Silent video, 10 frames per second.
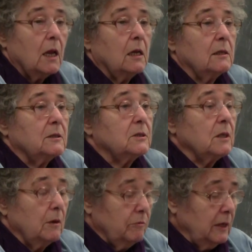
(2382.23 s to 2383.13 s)

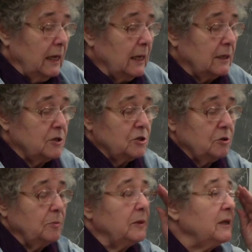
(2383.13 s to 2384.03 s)
is related
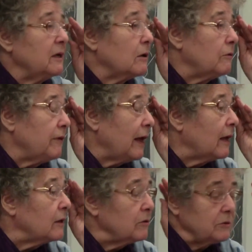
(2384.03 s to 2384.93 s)
to political
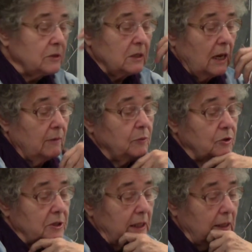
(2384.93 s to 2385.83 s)
values and
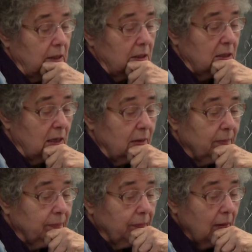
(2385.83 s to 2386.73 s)
personality.